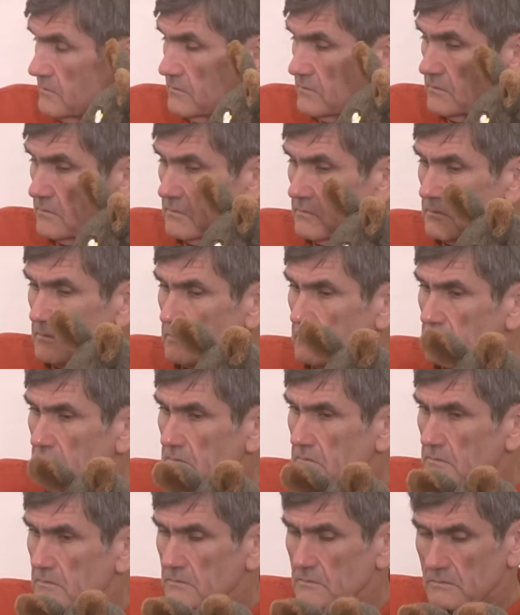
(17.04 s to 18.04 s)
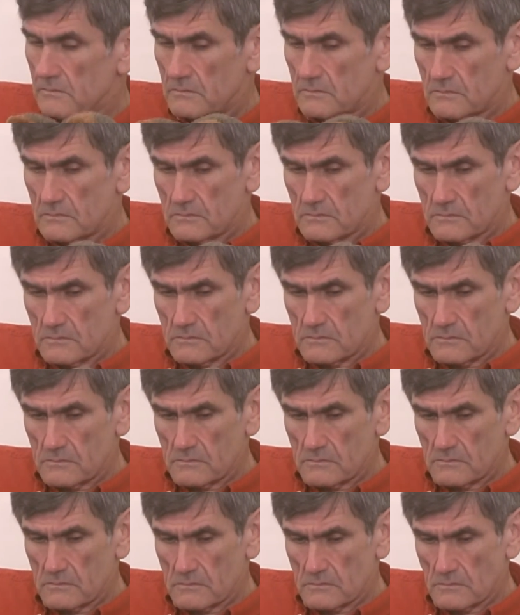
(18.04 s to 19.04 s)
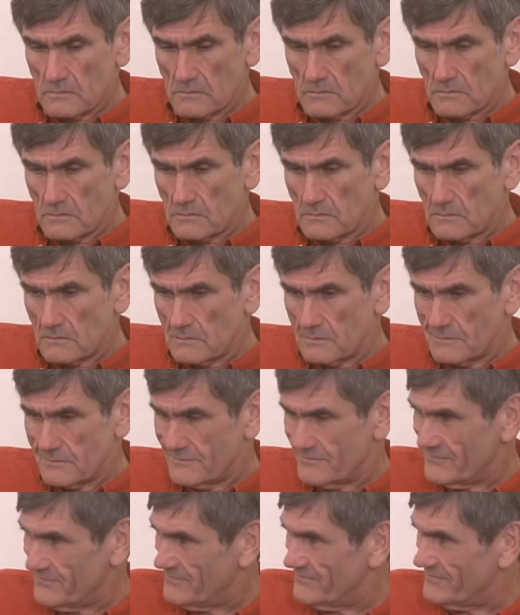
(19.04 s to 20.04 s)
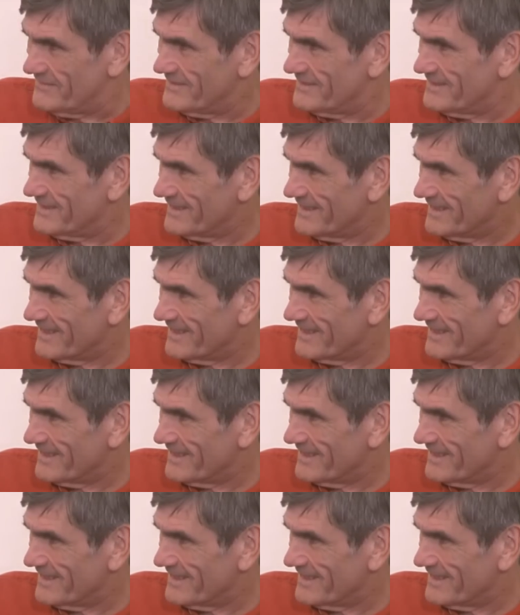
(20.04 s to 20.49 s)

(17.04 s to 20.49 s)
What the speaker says: (silence)